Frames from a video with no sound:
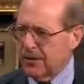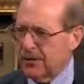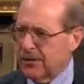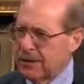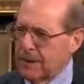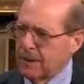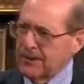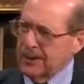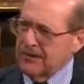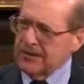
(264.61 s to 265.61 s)
Well,
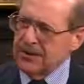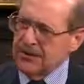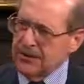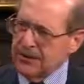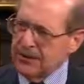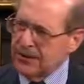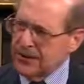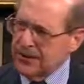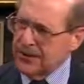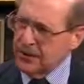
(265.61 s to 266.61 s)
when you have kidney failure, there's
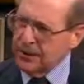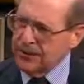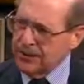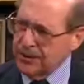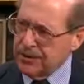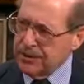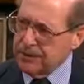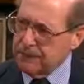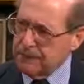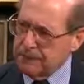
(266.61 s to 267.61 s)
nothing wrong with your kidney.